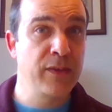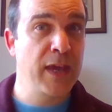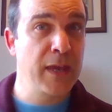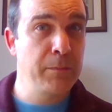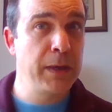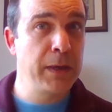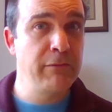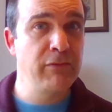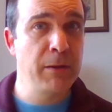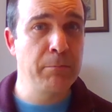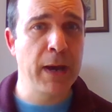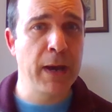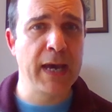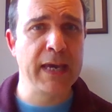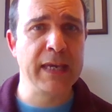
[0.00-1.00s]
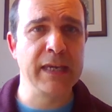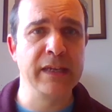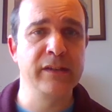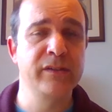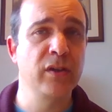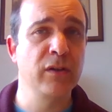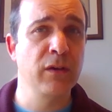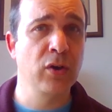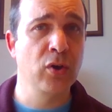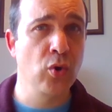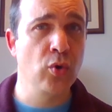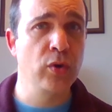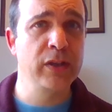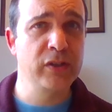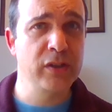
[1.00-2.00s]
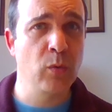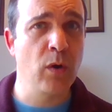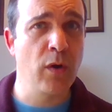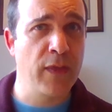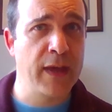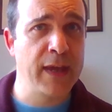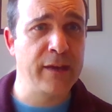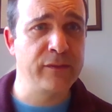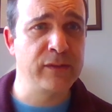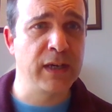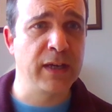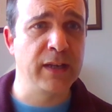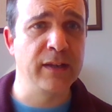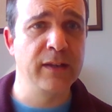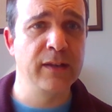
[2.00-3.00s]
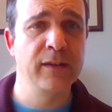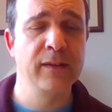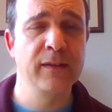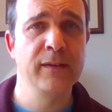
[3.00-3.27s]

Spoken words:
they be repaid according to what they have done.